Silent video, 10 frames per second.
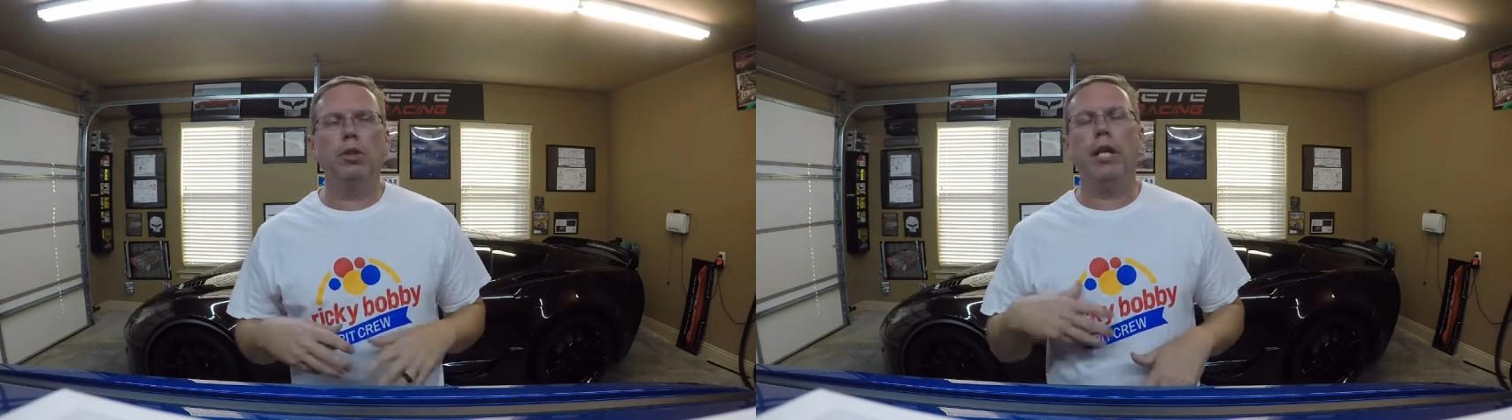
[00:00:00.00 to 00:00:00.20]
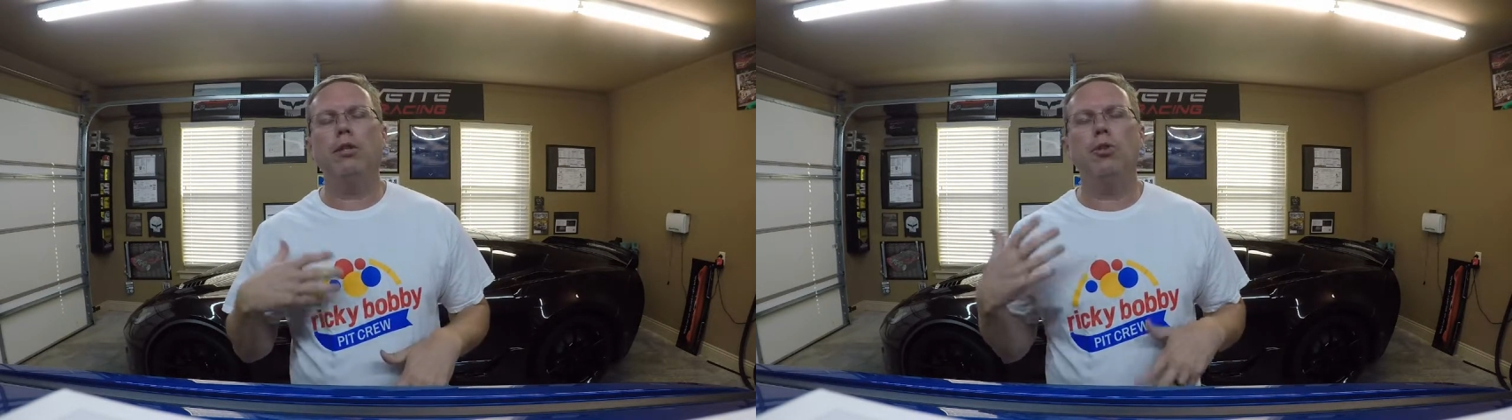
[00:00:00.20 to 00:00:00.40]

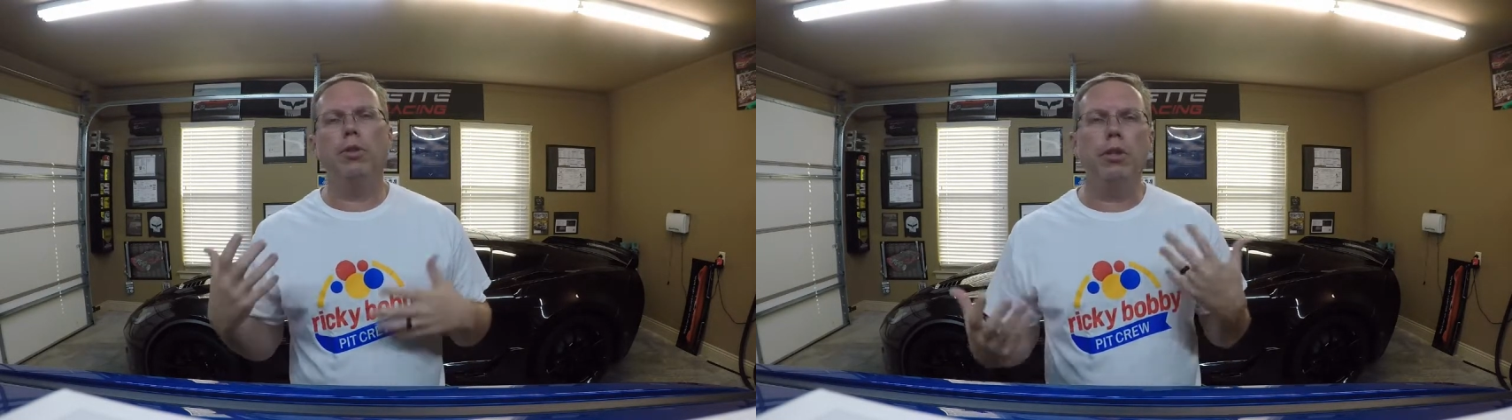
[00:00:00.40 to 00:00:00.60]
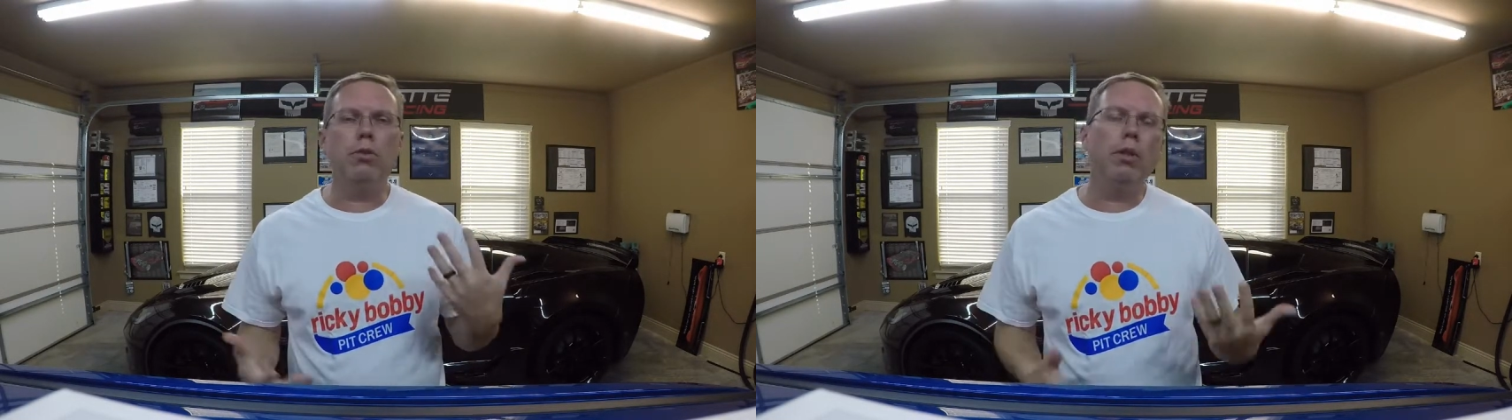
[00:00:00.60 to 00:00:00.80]
kind of show
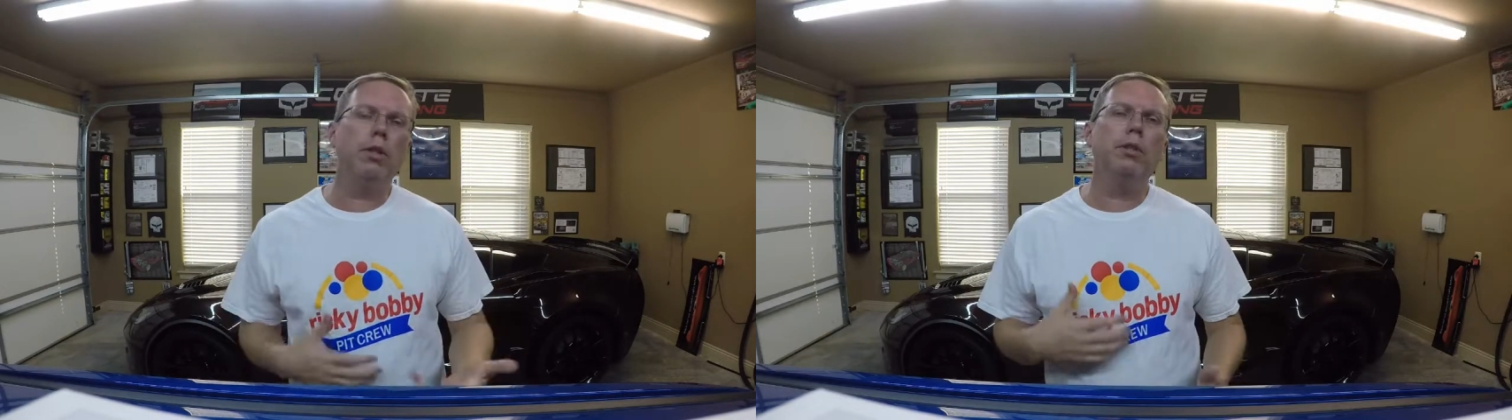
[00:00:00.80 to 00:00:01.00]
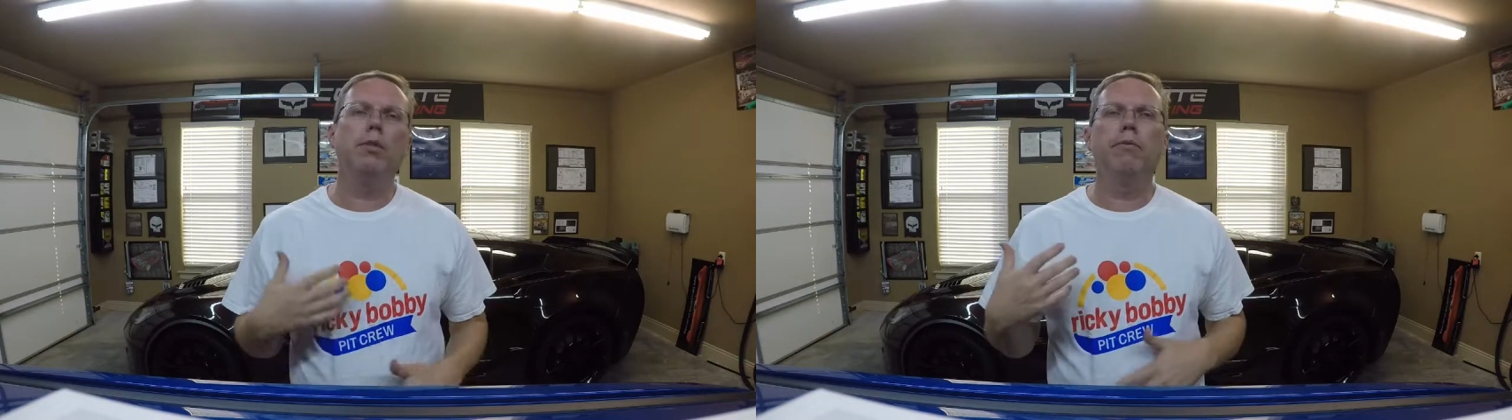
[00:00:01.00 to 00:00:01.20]
the
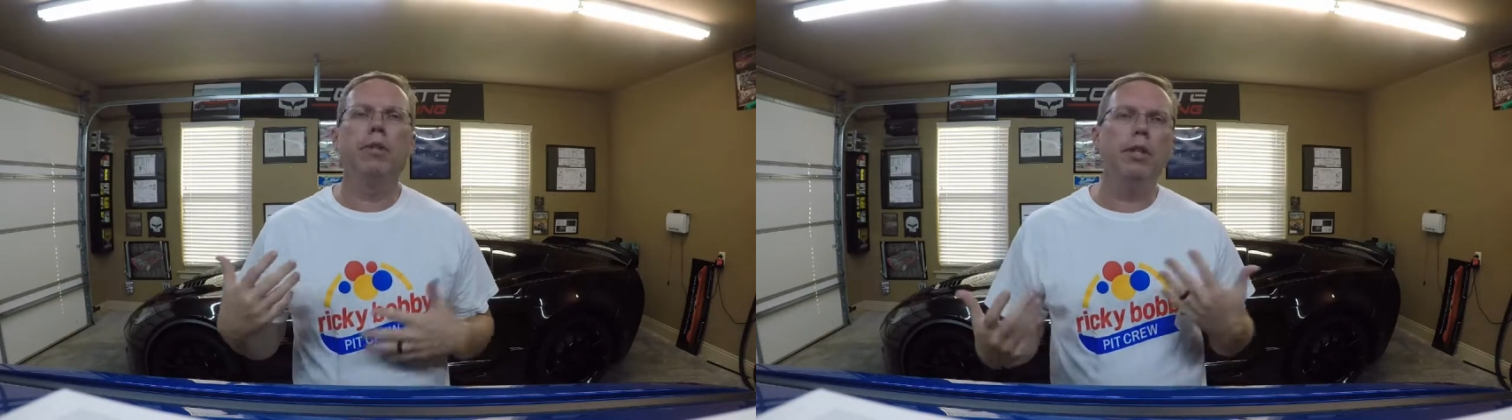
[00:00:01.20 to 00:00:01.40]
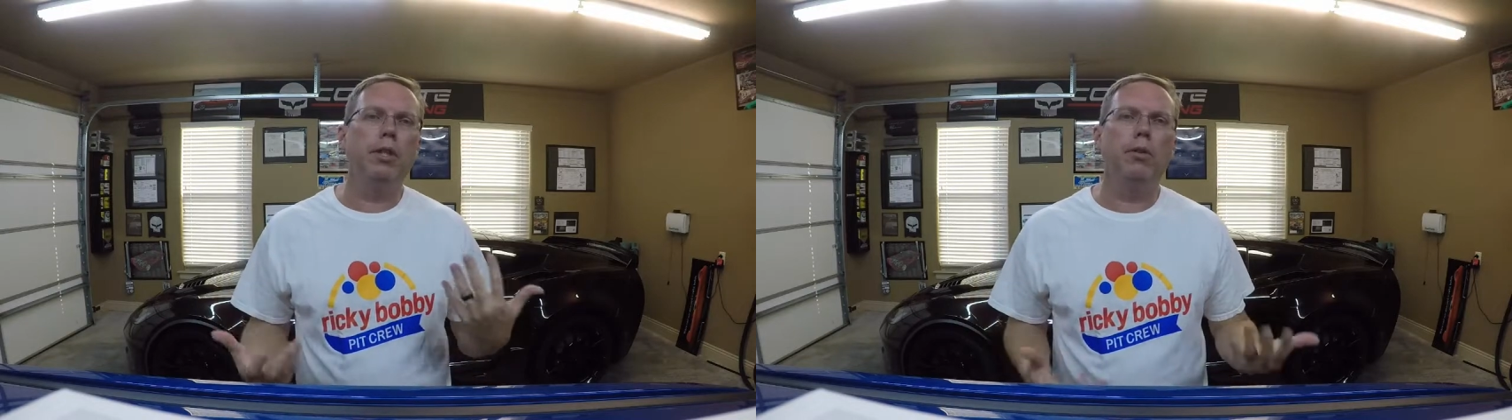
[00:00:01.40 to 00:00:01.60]
instructional
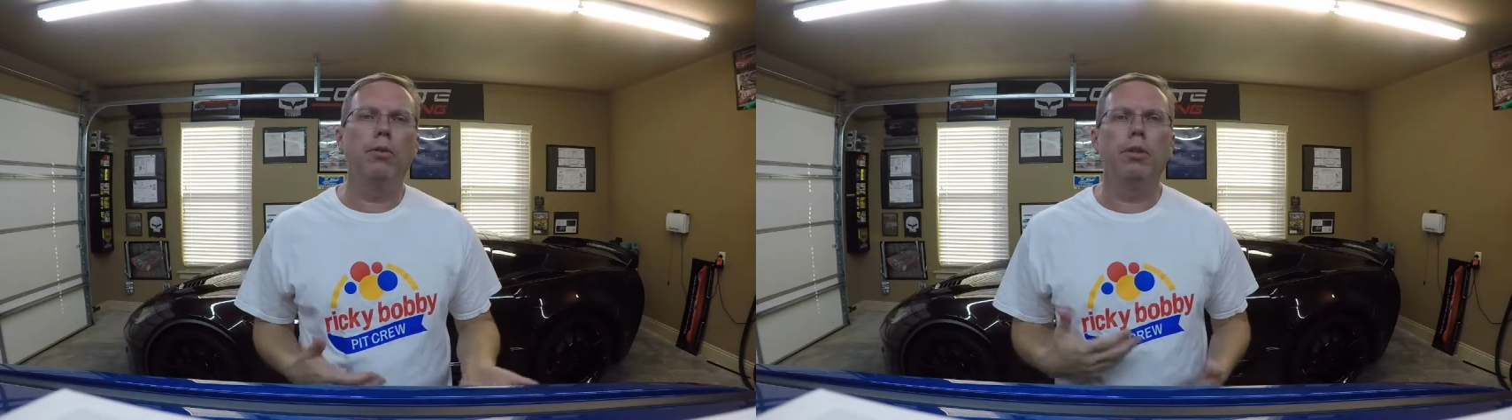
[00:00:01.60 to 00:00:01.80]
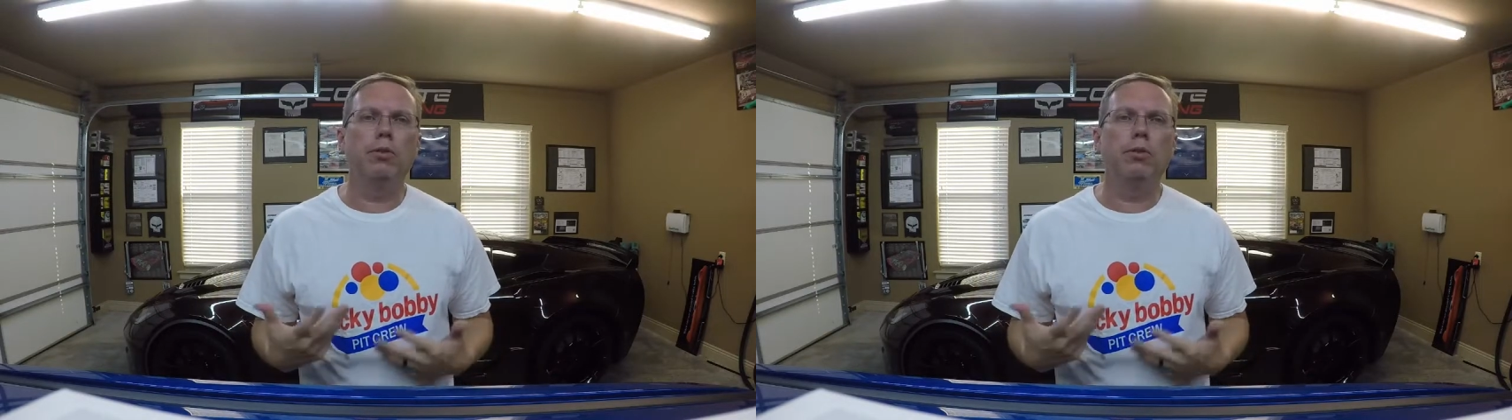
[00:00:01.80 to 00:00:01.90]
video or the